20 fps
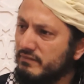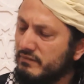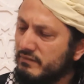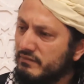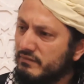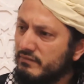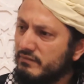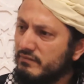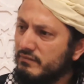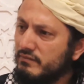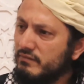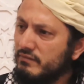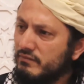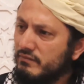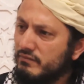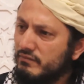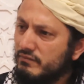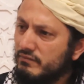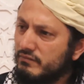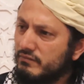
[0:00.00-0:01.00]

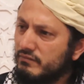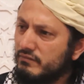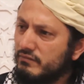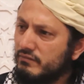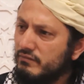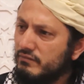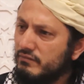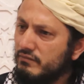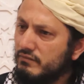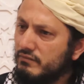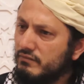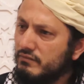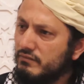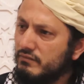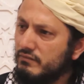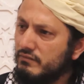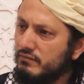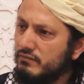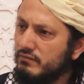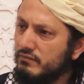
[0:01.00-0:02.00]

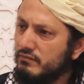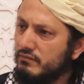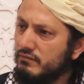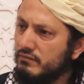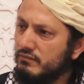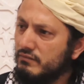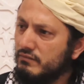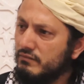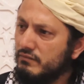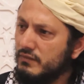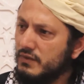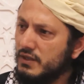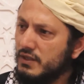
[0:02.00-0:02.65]
[no speech]